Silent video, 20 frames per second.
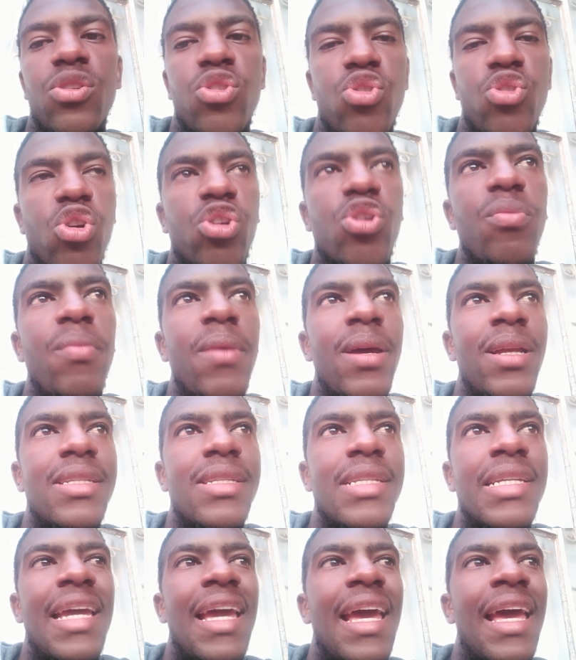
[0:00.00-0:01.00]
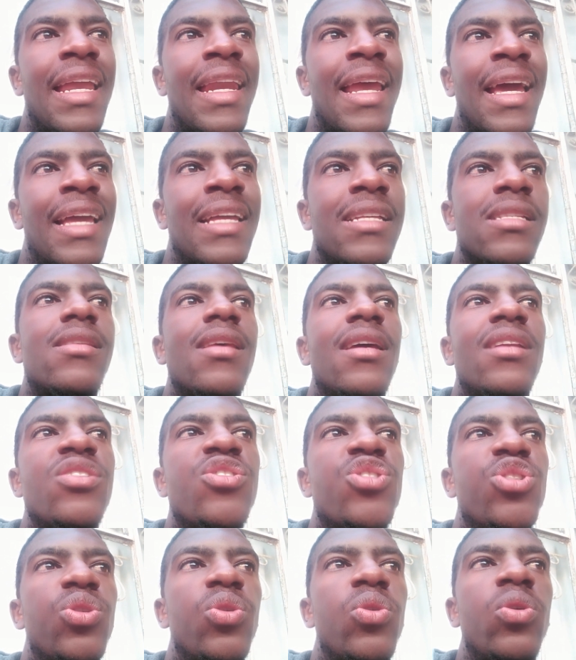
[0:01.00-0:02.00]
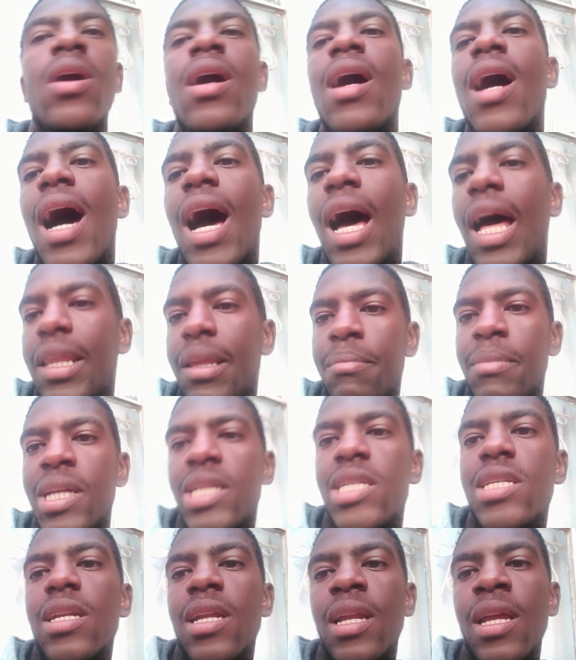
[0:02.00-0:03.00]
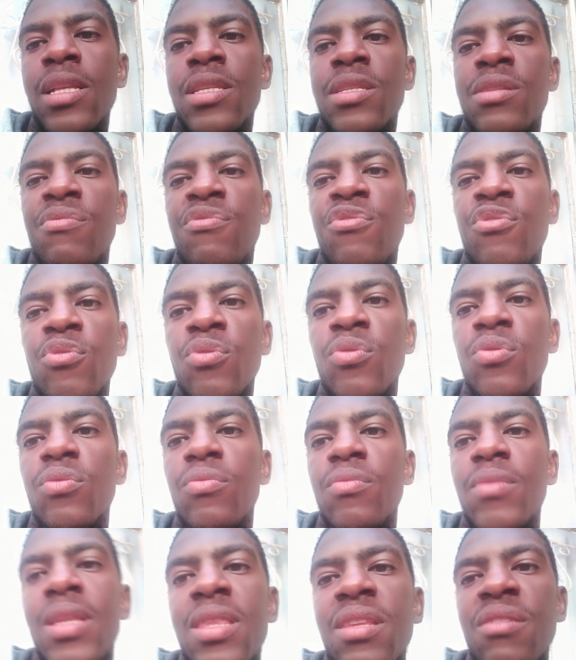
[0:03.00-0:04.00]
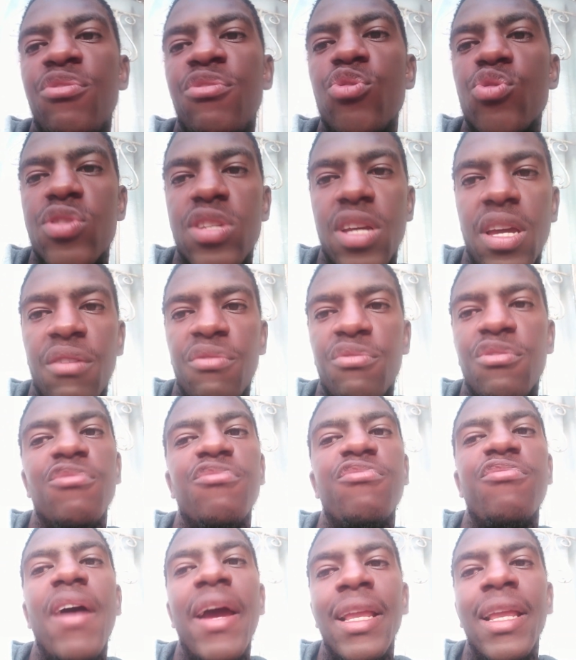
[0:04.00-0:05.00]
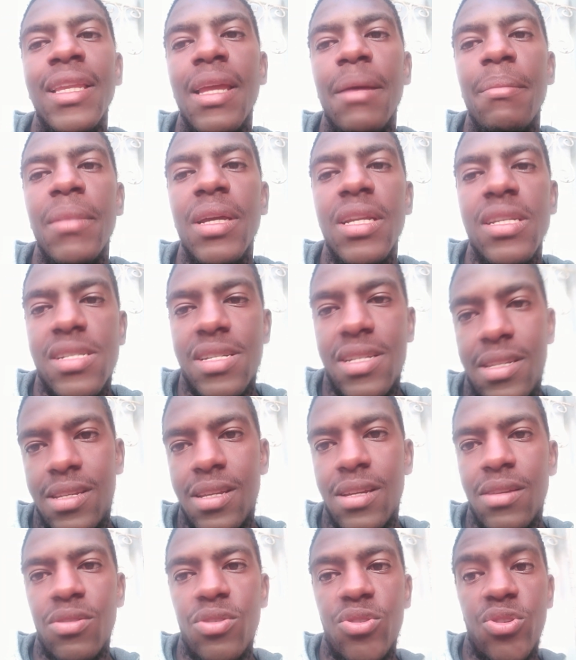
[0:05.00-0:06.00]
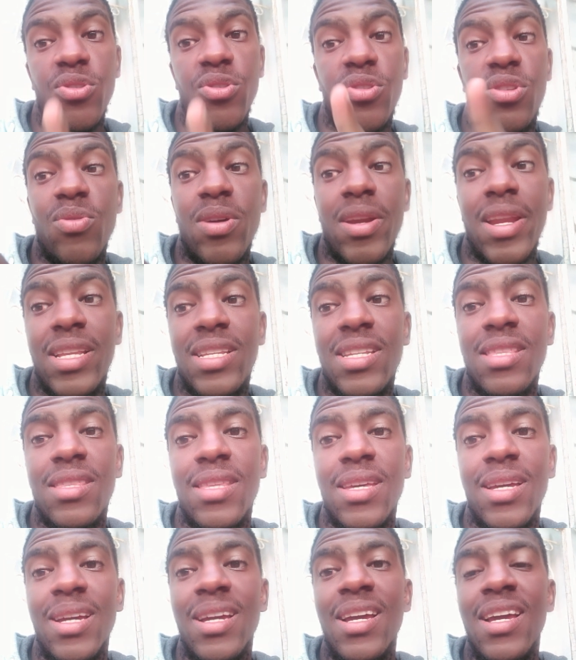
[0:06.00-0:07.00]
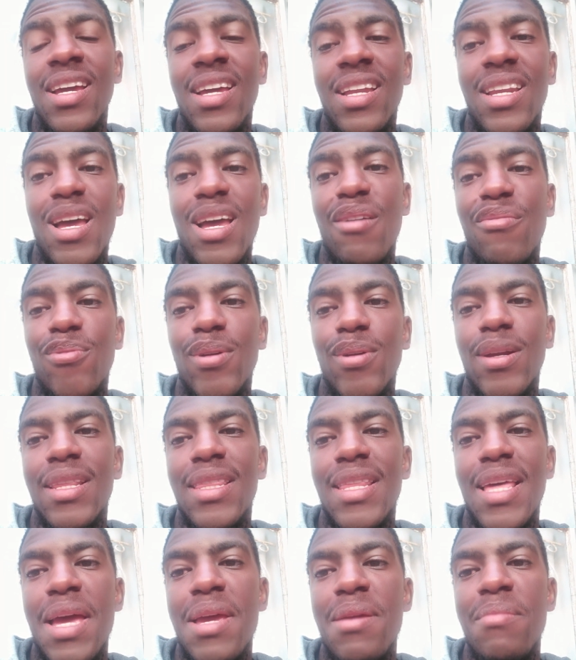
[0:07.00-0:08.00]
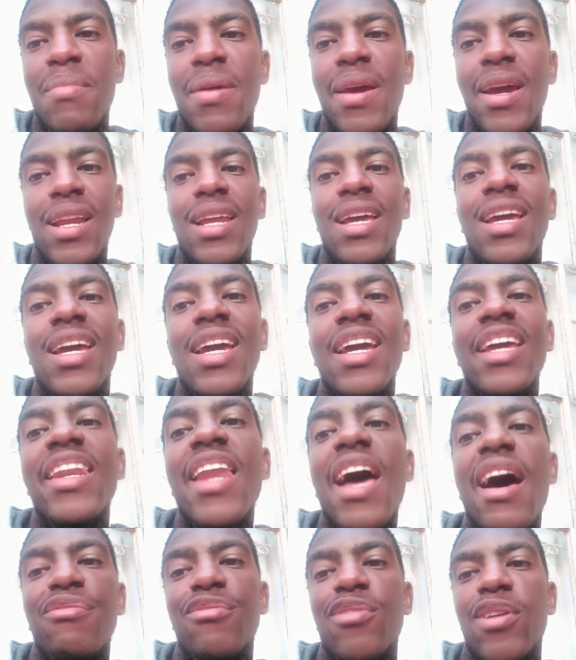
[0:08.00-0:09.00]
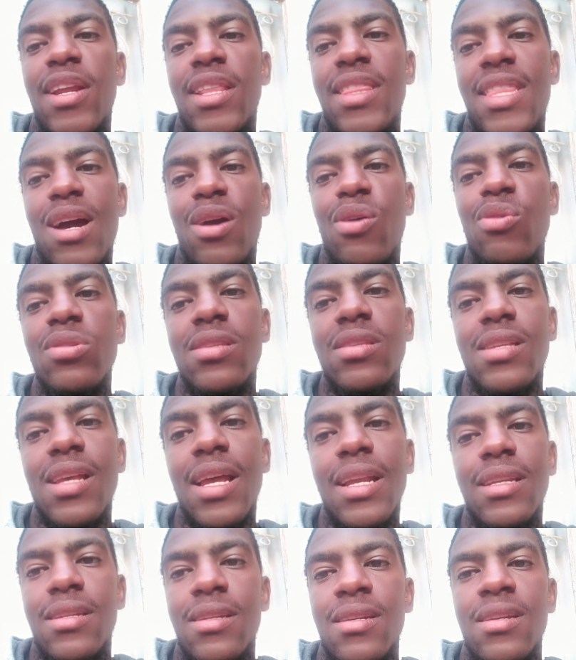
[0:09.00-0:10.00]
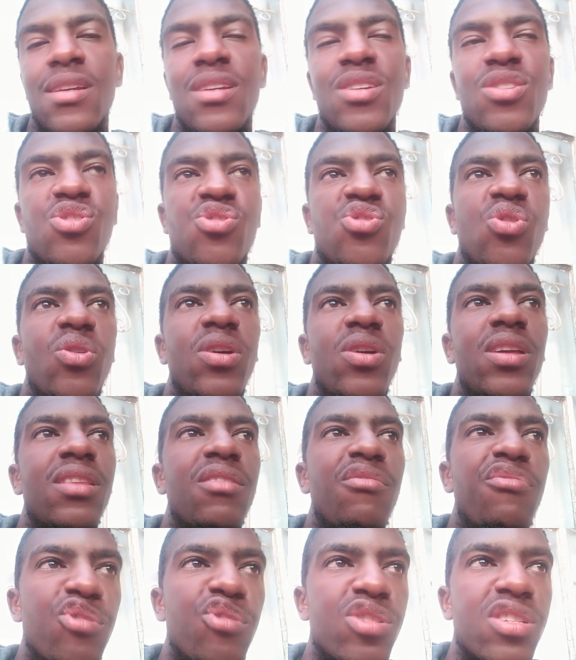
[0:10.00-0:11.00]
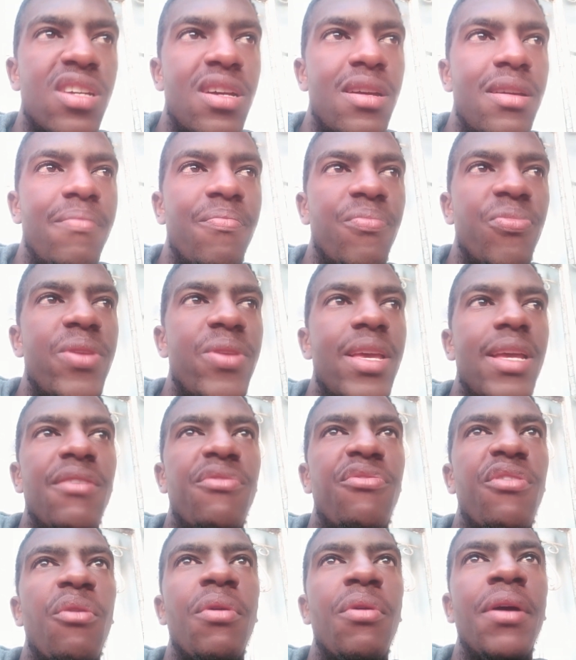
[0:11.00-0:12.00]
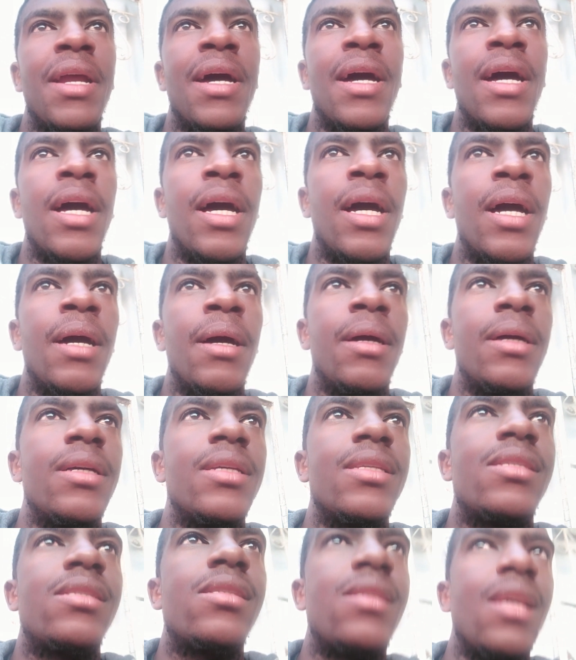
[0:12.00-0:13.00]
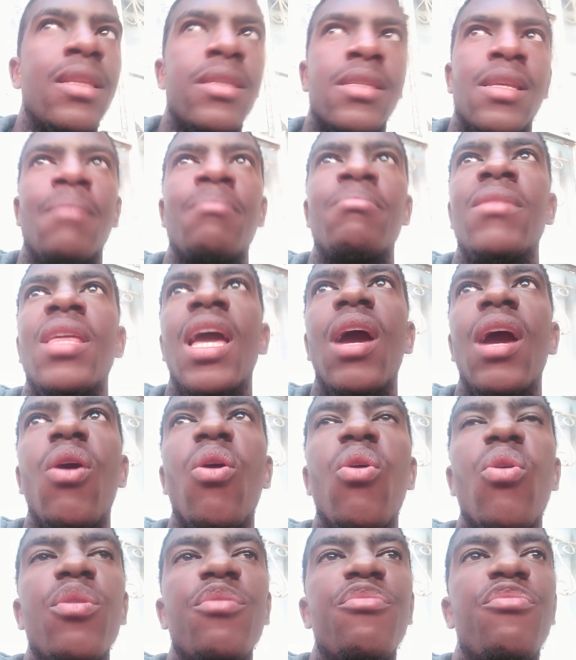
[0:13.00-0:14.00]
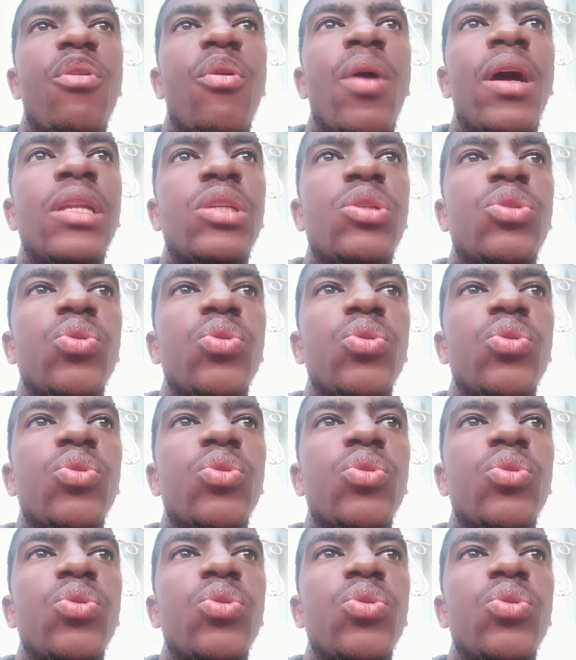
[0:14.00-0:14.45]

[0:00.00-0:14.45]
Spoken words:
document, and I can send you other materials if you in the future, if you find them interesting. So you see what I did there? Now I've gotten their email, and now I've gotten their consent. So in the future, if I wanna sell something, or if I want